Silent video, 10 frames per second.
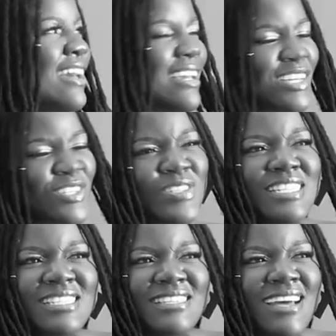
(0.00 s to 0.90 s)
can you
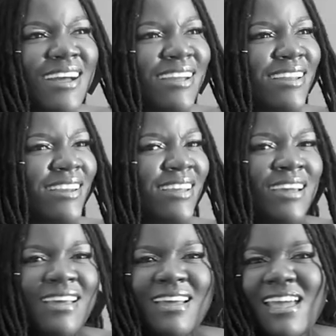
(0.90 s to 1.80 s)
design
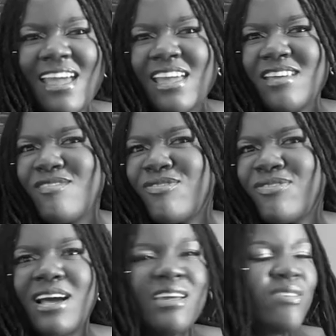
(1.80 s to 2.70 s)
a
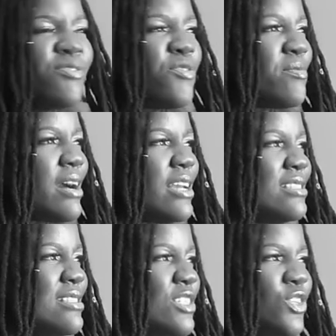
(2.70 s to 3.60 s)
flyer for my
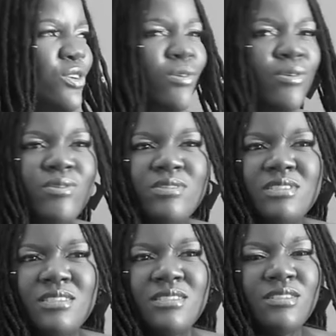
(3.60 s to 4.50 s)
six-year-old,